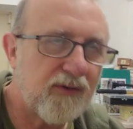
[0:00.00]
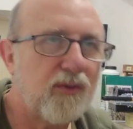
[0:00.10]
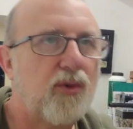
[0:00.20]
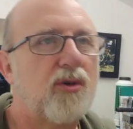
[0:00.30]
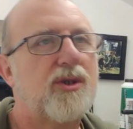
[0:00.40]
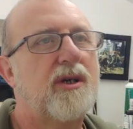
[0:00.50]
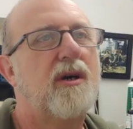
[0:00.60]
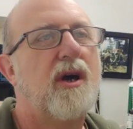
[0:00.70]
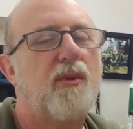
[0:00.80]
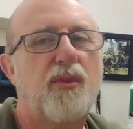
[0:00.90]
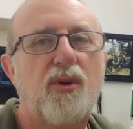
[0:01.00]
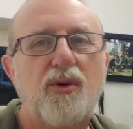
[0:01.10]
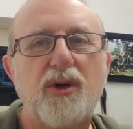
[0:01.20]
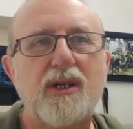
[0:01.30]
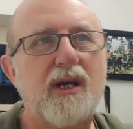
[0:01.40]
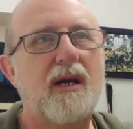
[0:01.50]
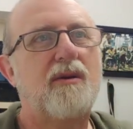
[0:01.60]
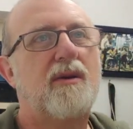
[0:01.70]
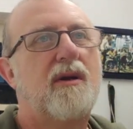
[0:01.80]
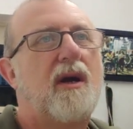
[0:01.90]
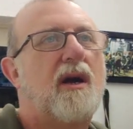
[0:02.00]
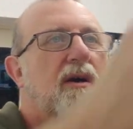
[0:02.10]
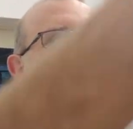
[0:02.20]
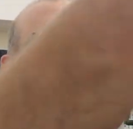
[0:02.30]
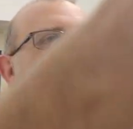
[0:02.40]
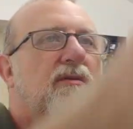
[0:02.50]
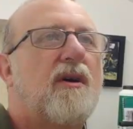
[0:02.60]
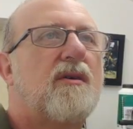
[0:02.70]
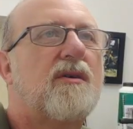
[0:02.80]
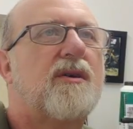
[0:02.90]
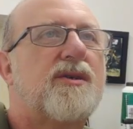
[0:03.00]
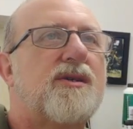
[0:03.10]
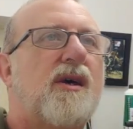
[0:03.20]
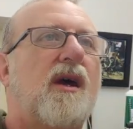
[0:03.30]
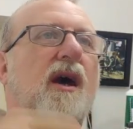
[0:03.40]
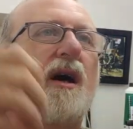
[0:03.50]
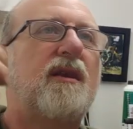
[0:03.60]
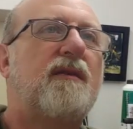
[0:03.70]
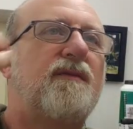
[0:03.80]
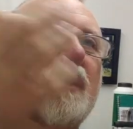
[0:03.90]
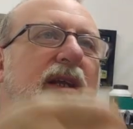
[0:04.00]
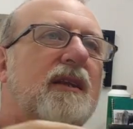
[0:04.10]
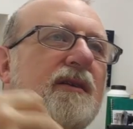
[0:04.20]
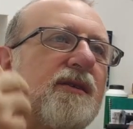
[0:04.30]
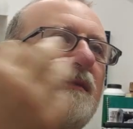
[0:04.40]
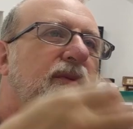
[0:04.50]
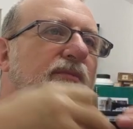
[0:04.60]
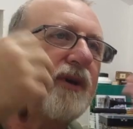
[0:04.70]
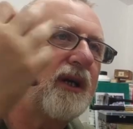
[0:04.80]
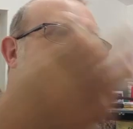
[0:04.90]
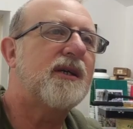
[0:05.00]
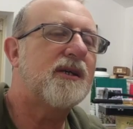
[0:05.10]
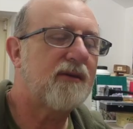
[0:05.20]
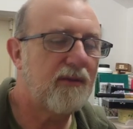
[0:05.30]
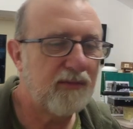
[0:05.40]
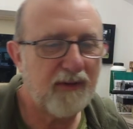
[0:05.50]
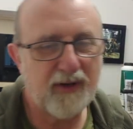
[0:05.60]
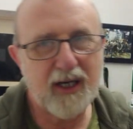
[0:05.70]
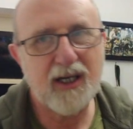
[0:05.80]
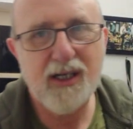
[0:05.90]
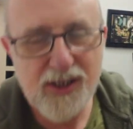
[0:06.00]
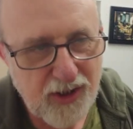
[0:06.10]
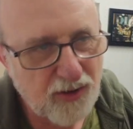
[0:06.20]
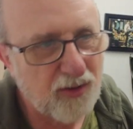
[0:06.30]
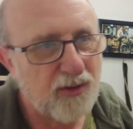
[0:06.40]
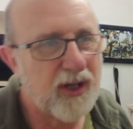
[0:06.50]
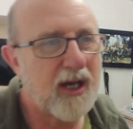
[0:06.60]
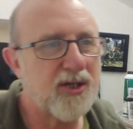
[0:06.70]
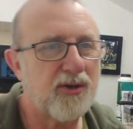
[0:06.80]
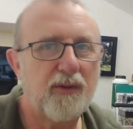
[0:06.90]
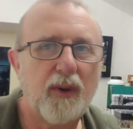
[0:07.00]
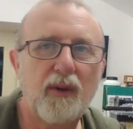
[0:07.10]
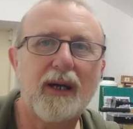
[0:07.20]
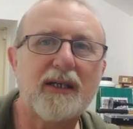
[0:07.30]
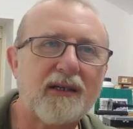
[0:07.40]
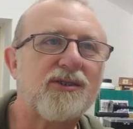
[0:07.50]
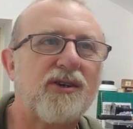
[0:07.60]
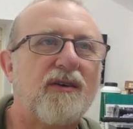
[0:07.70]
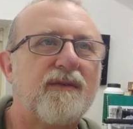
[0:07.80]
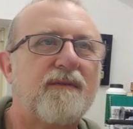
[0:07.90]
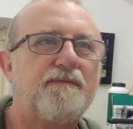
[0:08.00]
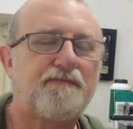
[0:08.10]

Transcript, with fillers: of the water pouring down over the rocks and the feeling of the breeze on my face and all that sort of poetic stuff.